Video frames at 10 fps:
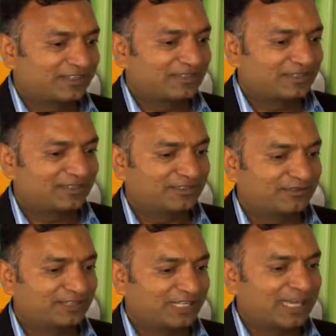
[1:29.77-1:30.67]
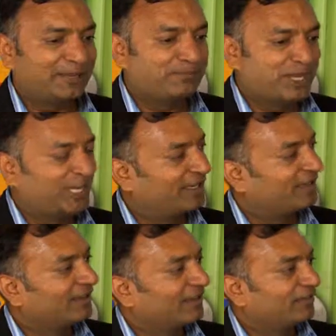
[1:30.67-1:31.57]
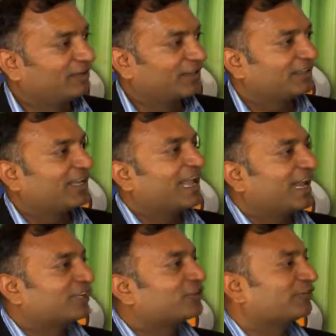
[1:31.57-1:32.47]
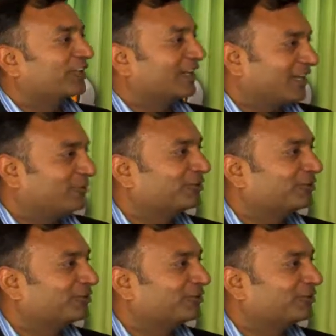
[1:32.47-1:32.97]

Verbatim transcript: um, the claim being we are the NAS of the cloud.